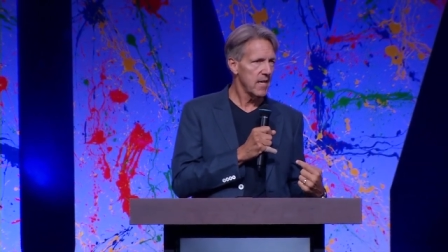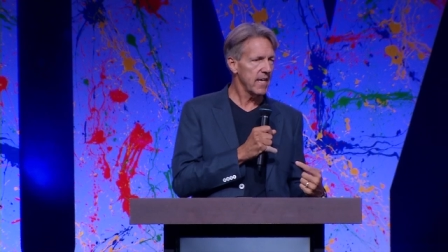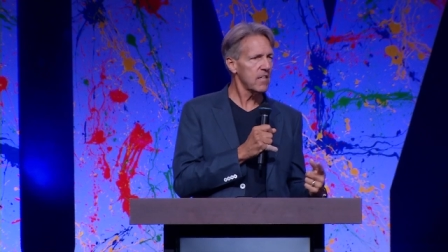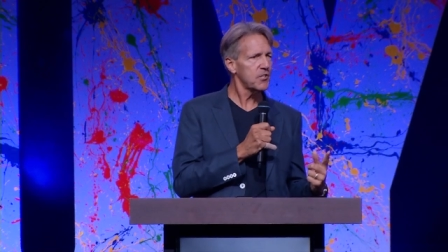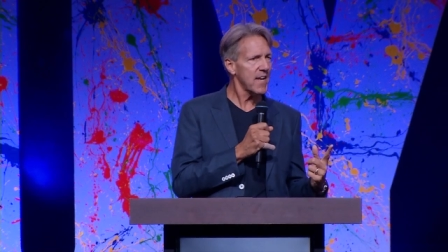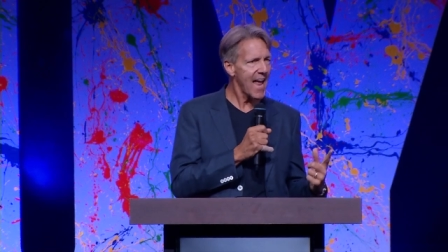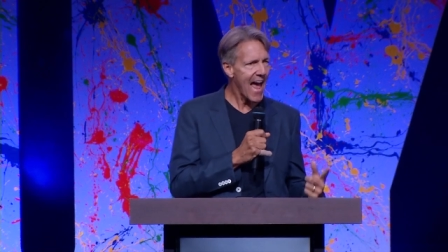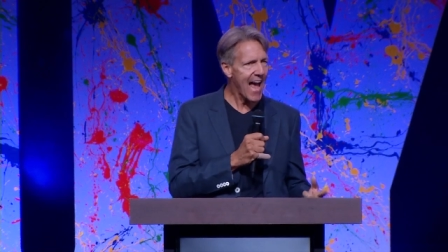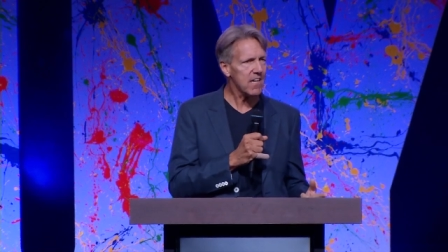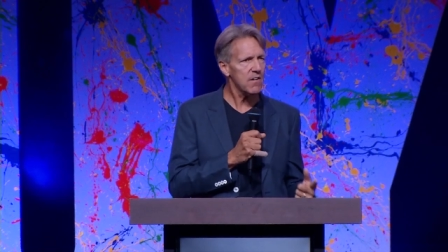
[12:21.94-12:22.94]
it is an
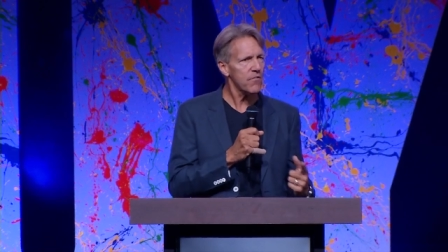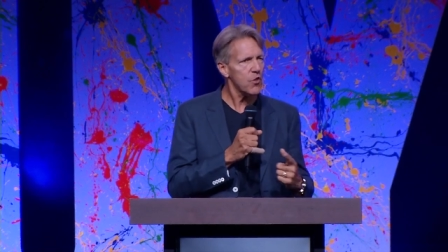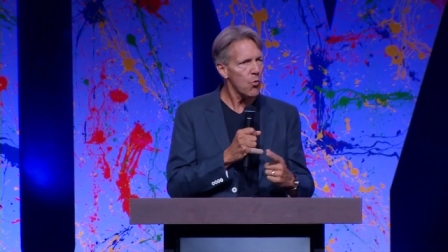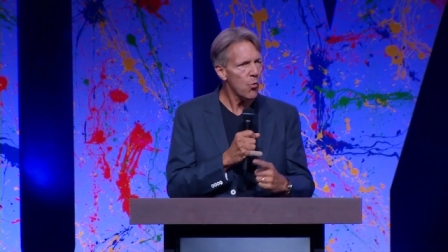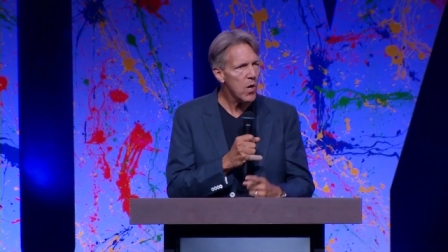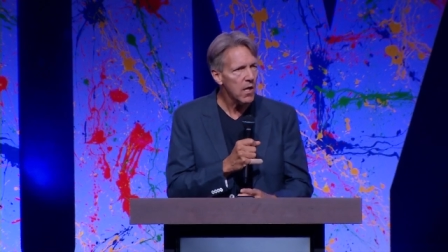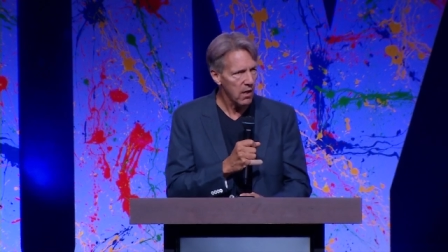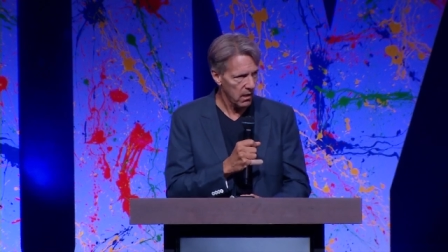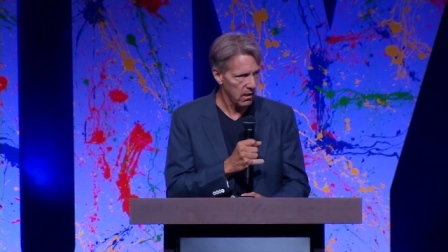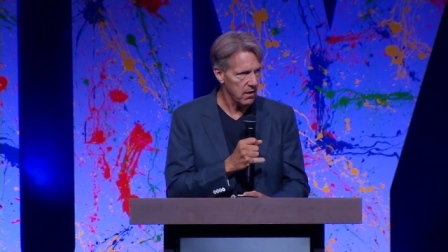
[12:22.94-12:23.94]
act of the
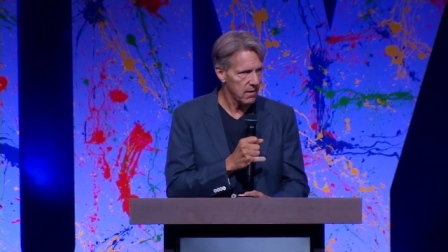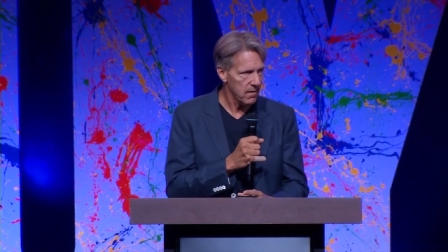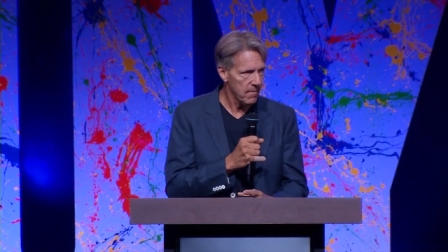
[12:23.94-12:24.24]
will.